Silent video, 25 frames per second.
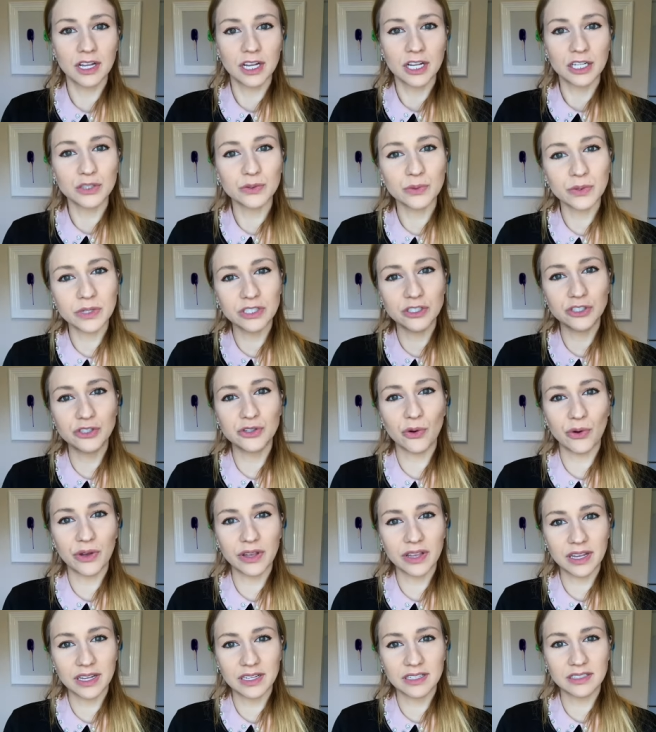to
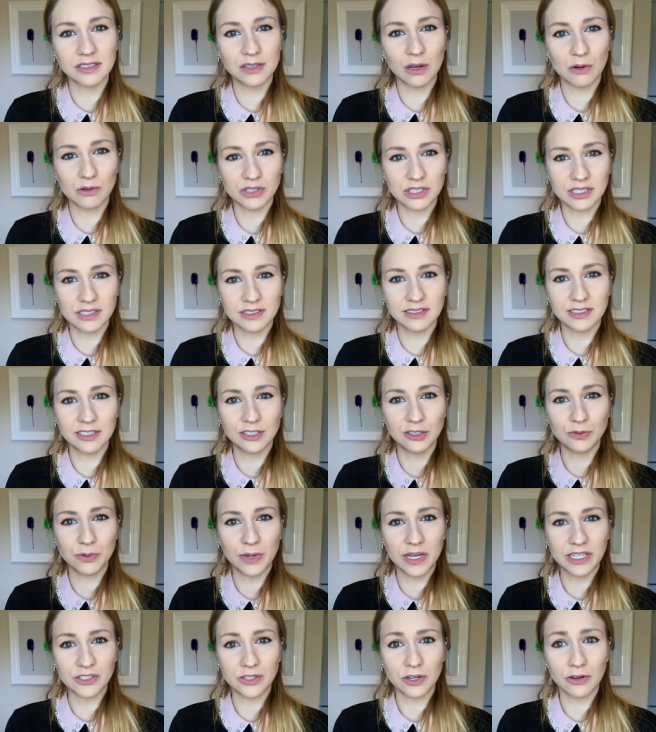enjoying a social
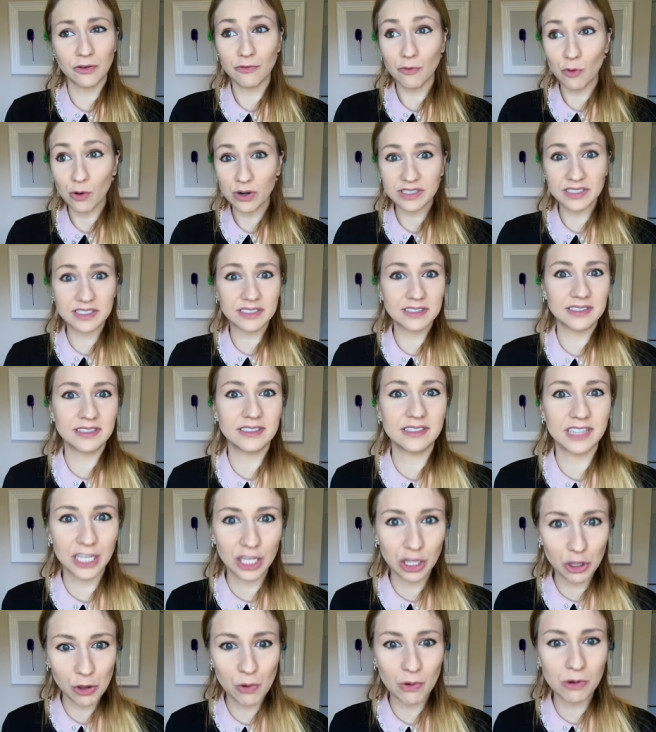situation. Of course, this is a
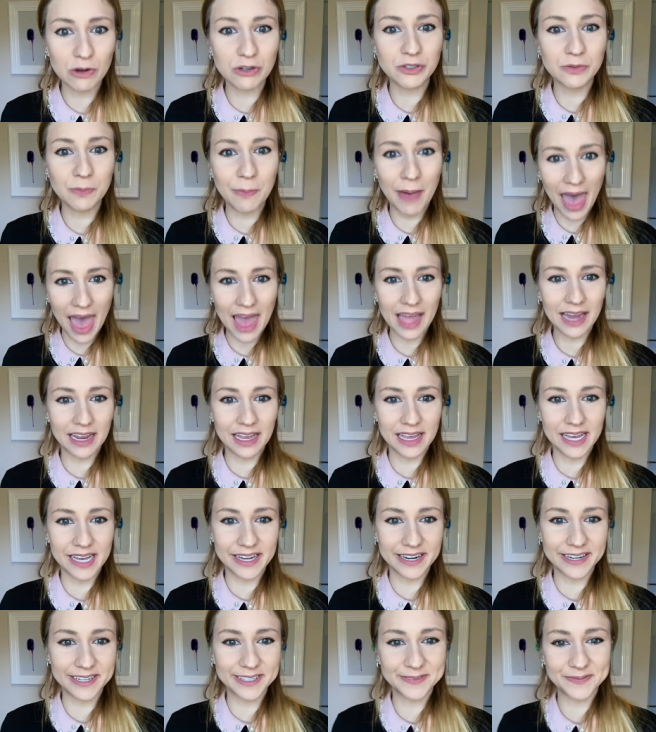huge
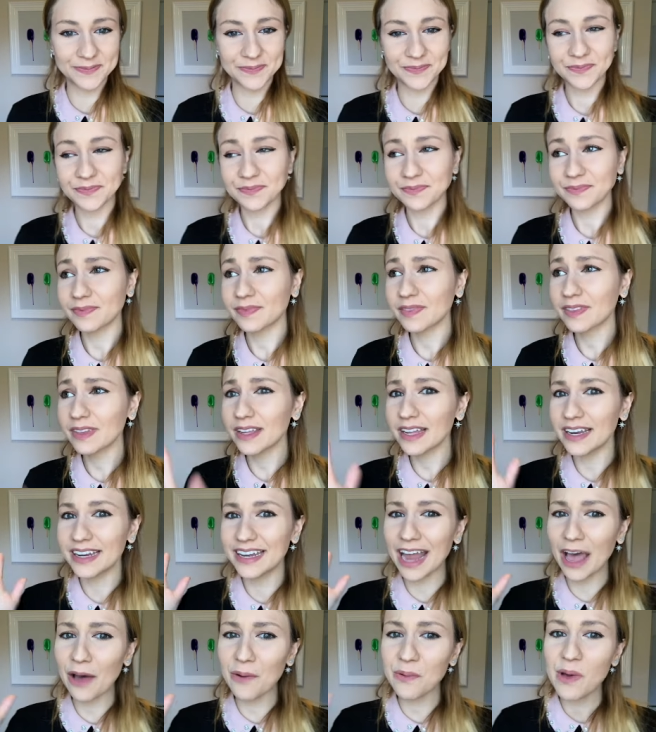barrier.
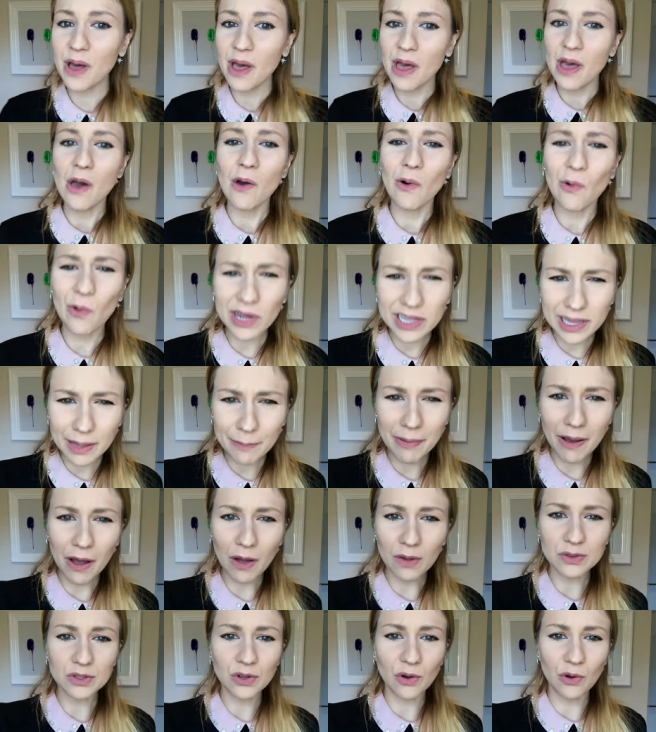Now, what
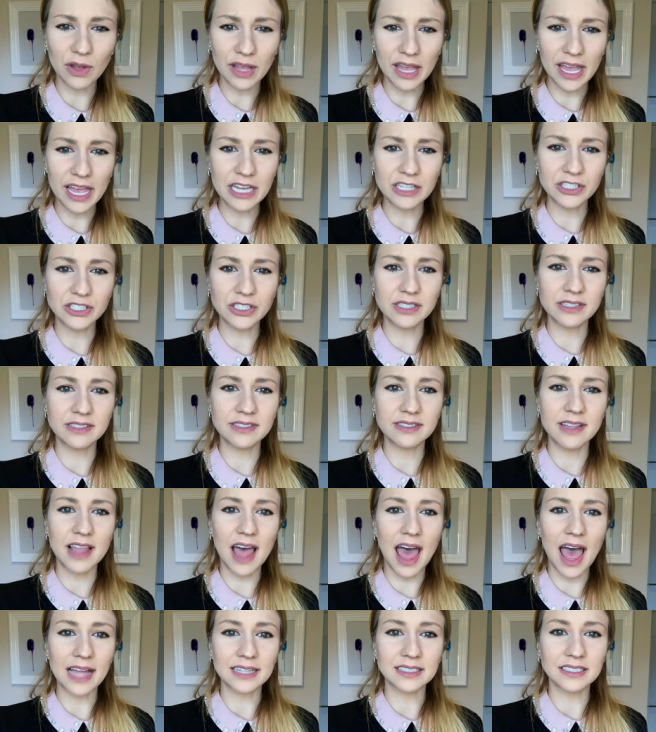about occasions
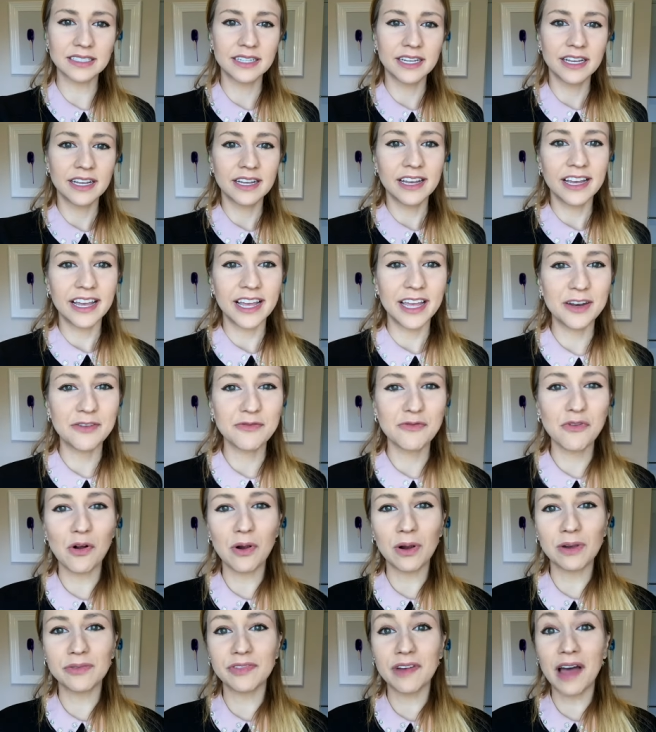that
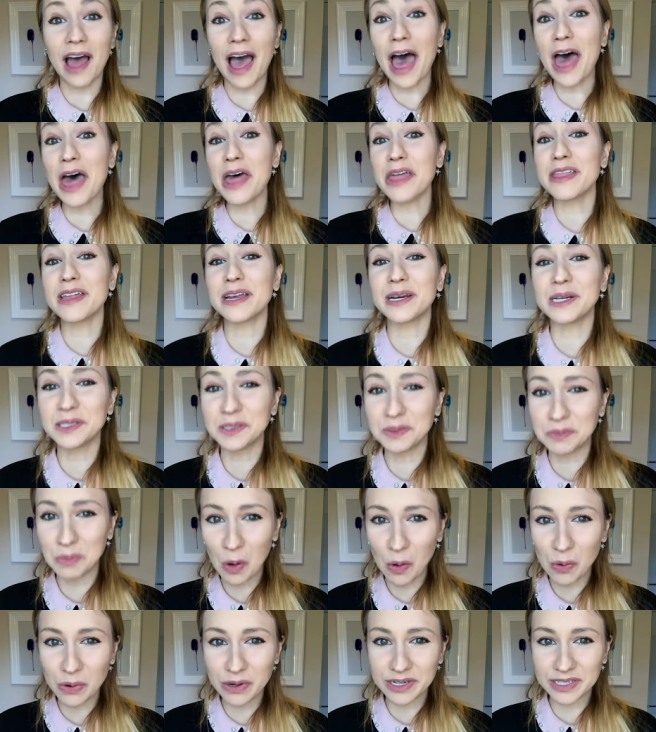involve other
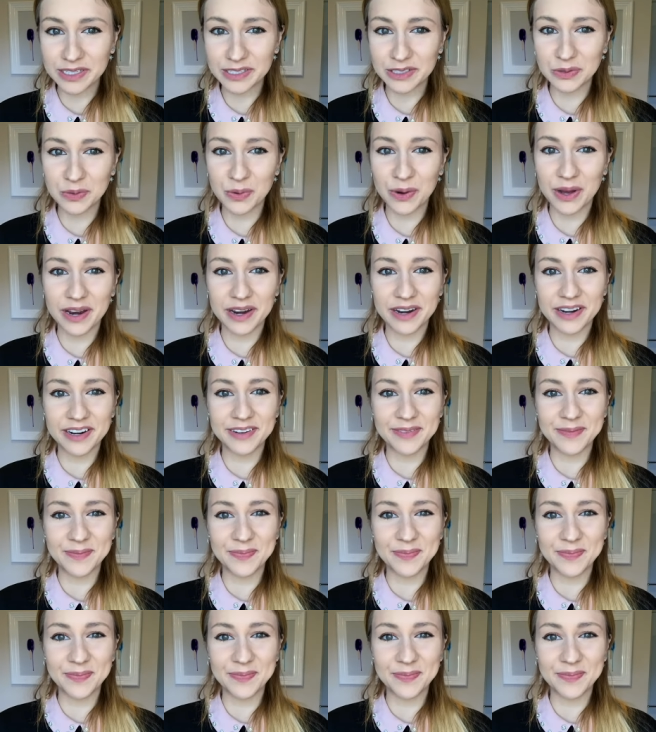smokers where